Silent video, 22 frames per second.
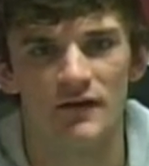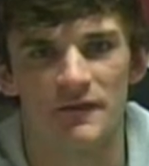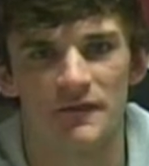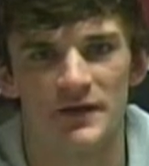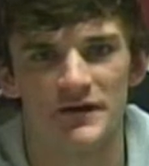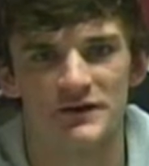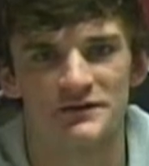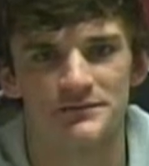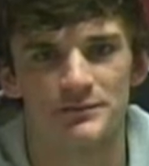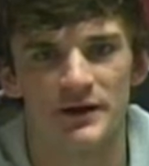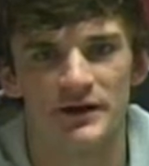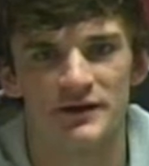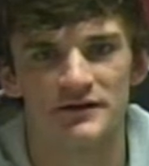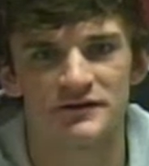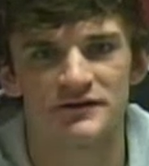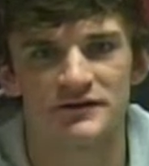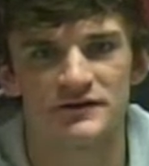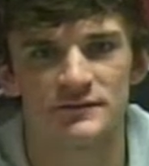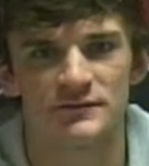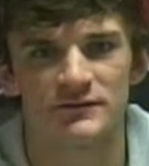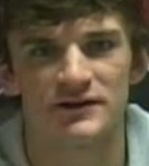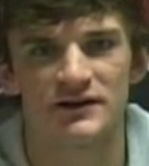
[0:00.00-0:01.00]
The
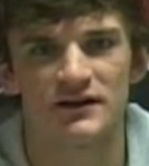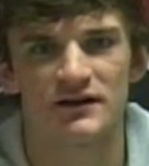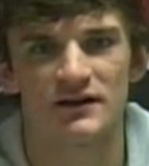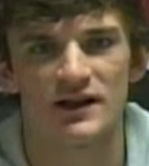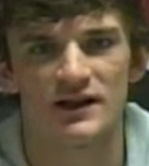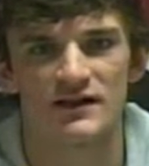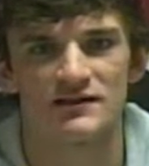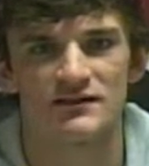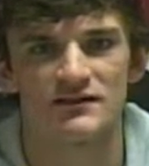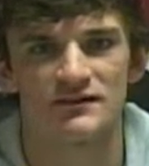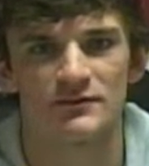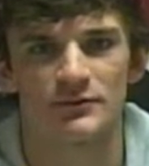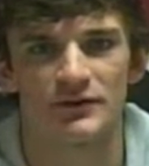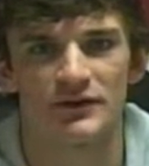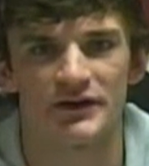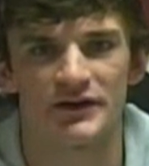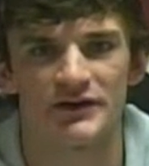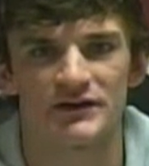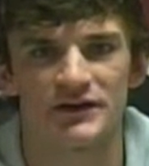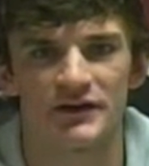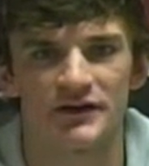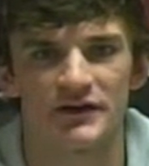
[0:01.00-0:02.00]
Spanish 3 classes would
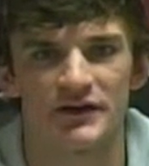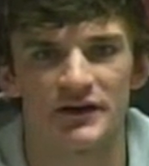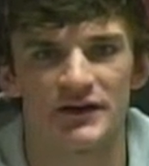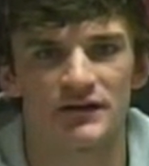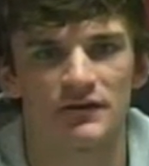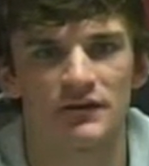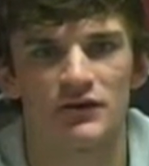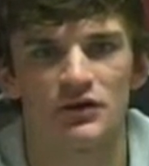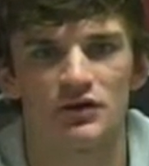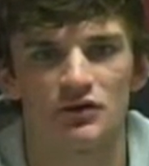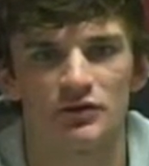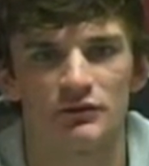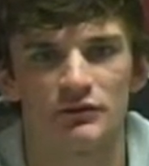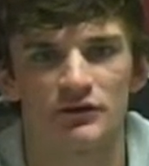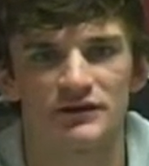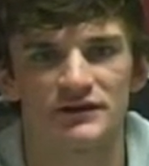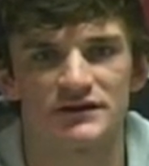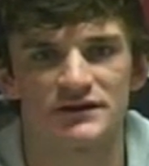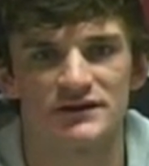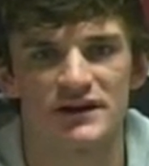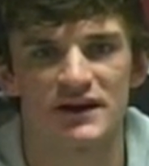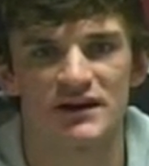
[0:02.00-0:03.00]
like to thank the
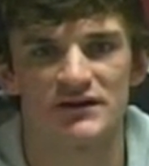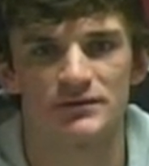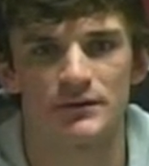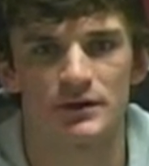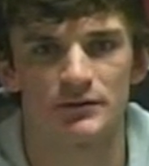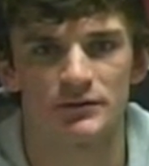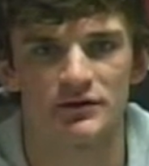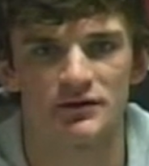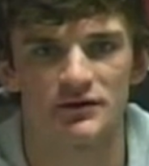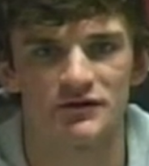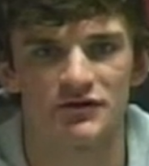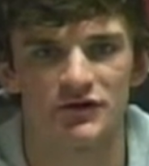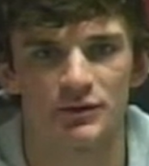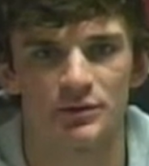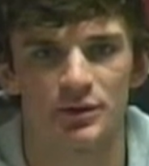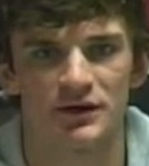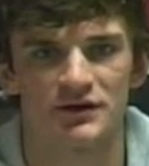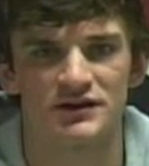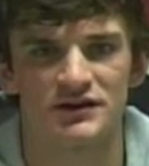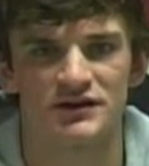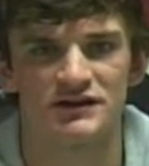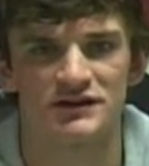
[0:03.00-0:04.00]
numerous staff members for
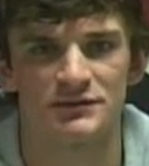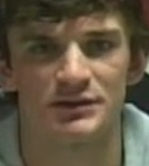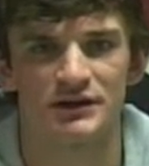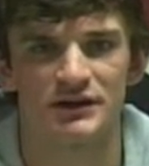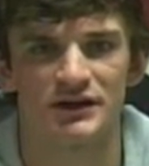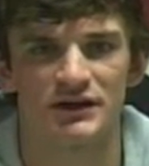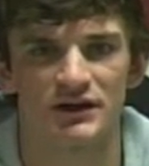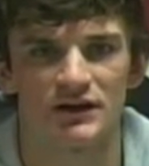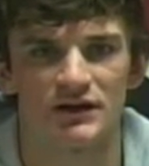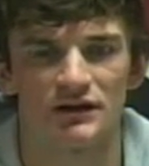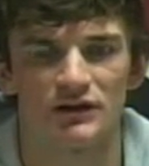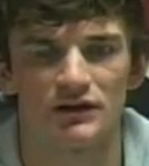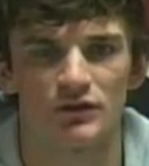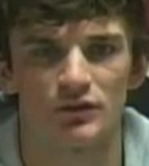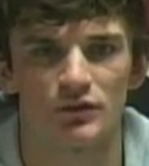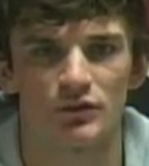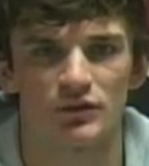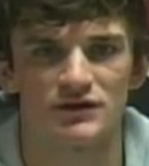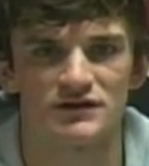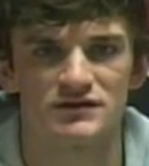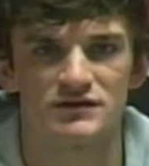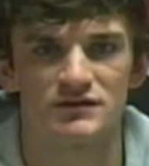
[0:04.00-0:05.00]
participating in their
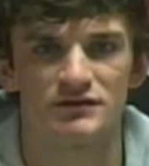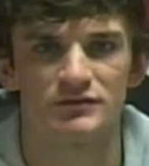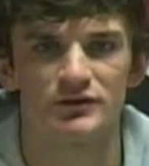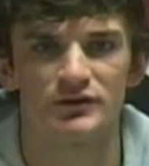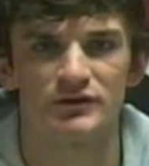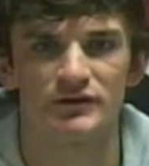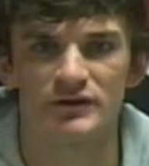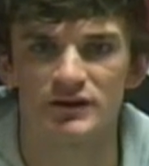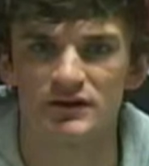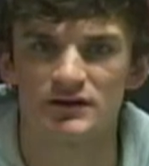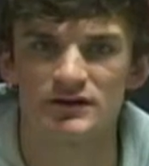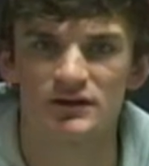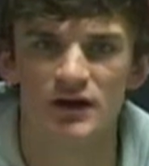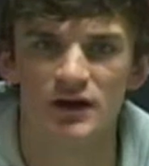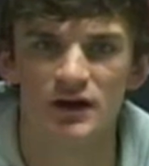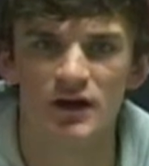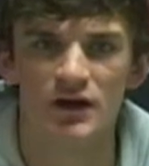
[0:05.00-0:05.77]
original movies.